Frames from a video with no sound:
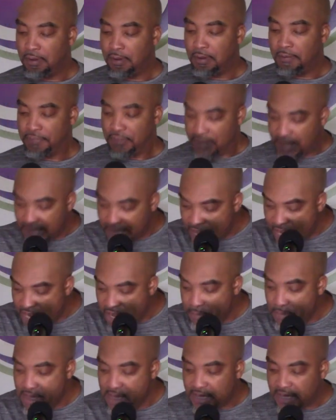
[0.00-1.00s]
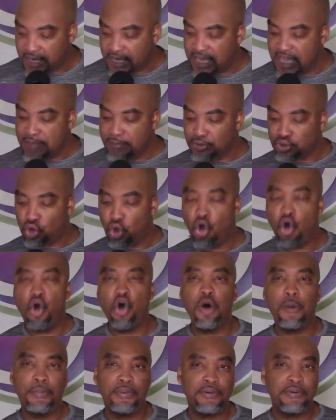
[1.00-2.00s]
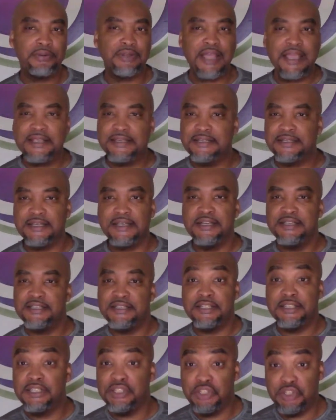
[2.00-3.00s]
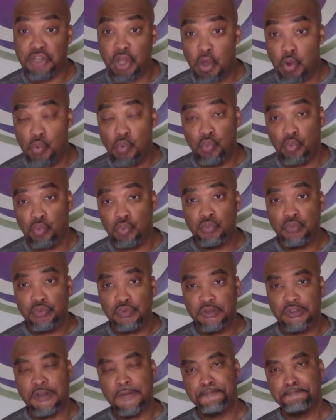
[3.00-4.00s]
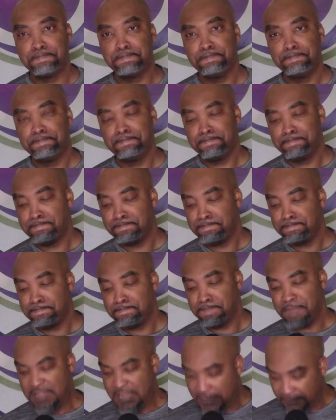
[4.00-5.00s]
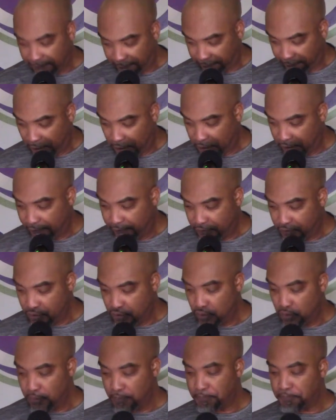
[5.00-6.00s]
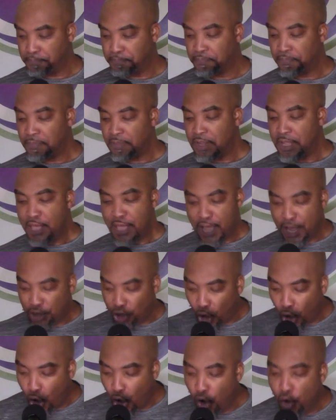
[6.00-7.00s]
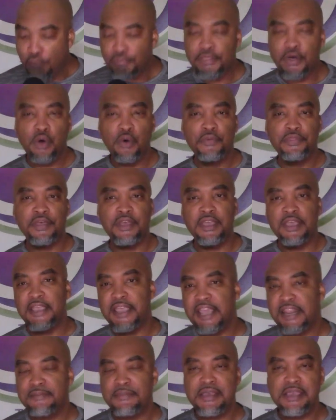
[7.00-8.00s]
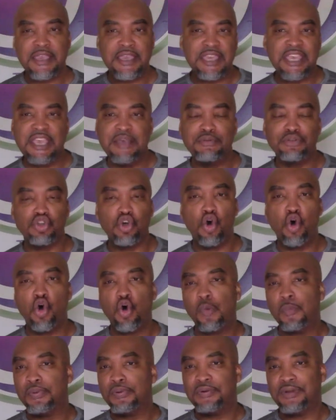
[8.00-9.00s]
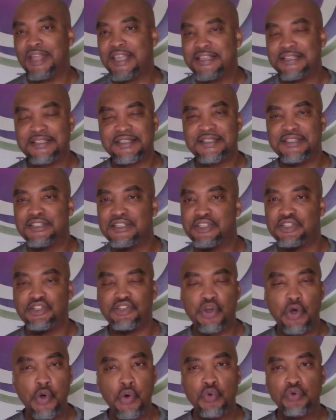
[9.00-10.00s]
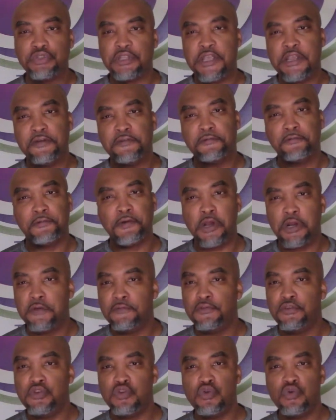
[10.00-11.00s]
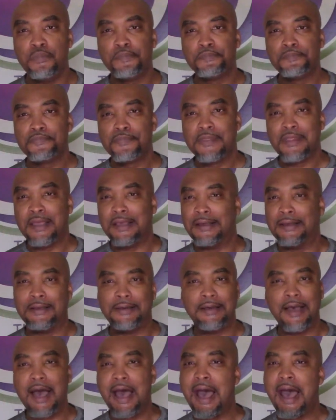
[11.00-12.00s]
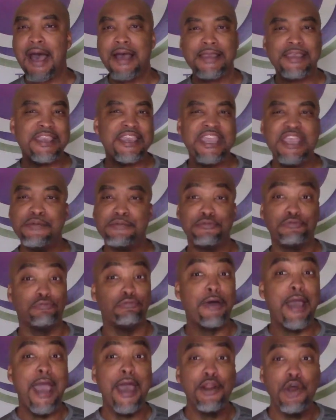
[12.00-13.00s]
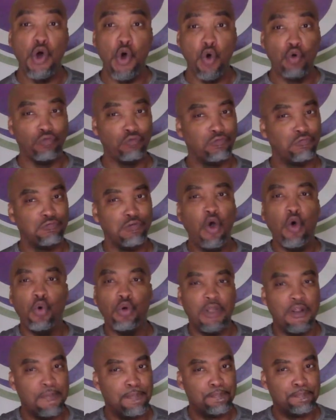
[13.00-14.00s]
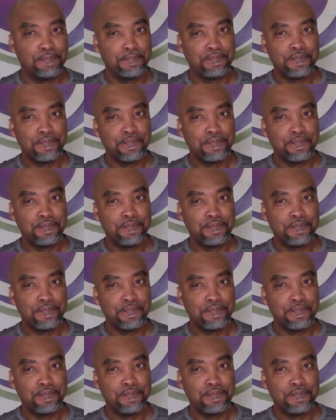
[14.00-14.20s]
the enemy keeps on placing stones in front of you. And although the enemy keeps on placing stones in front of you, God keeps right on rolling